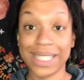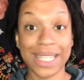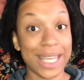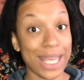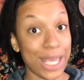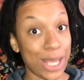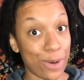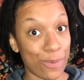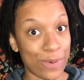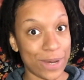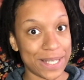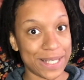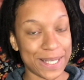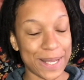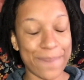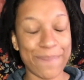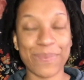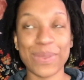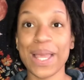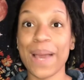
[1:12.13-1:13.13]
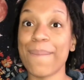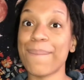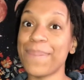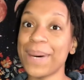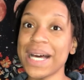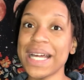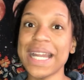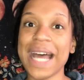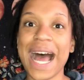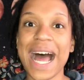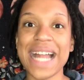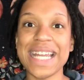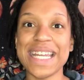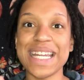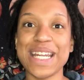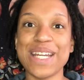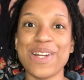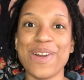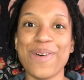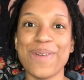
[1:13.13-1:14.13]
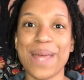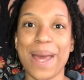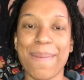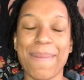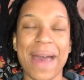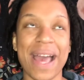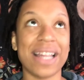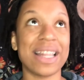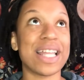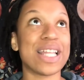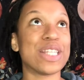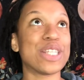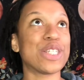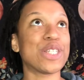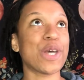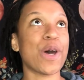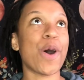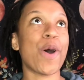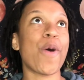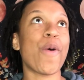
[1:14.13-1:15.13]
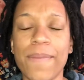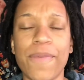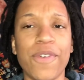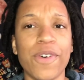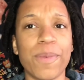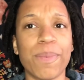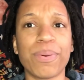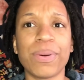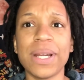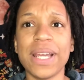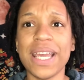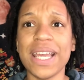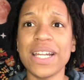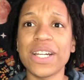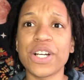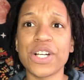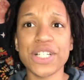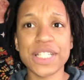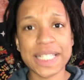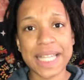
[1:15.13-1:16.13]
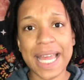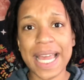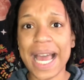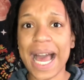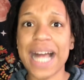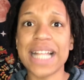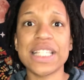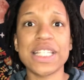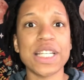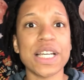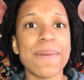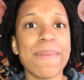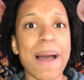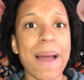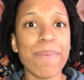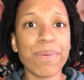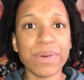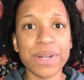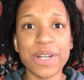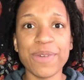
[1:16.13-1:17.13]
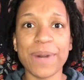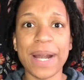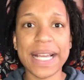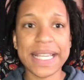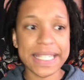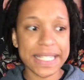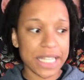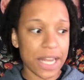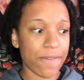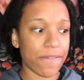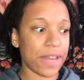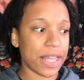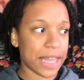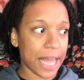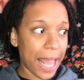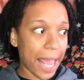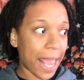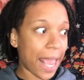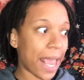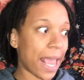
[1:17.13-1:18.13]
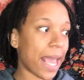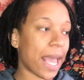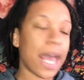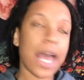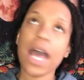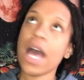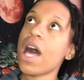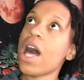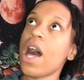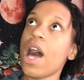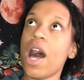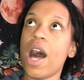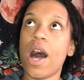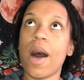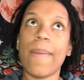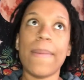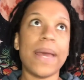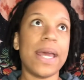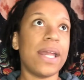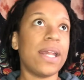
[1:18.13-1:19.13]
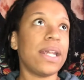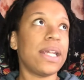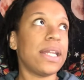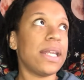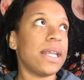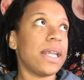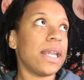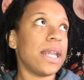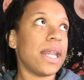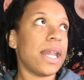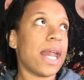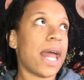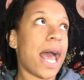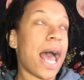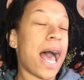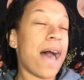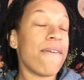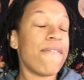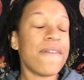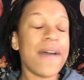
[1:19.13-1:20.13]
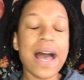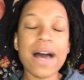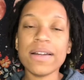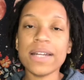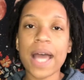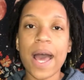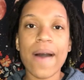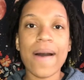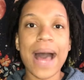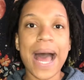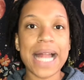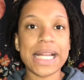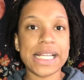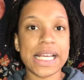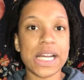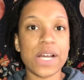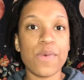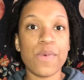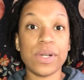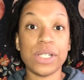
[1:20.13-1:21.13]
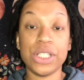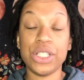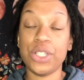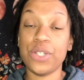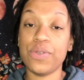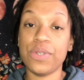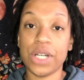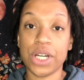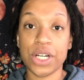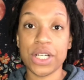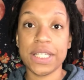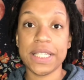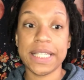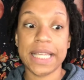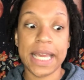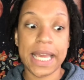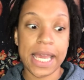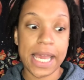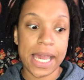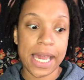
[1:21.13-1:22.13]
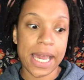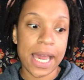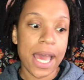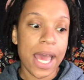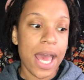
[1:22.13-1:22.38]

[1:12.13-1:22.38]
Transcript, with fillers: it wasn't. But I didn't know that back then. So for pre-nursing, I took my prereqs and everything. Um, and I found out I didn't want to do nursing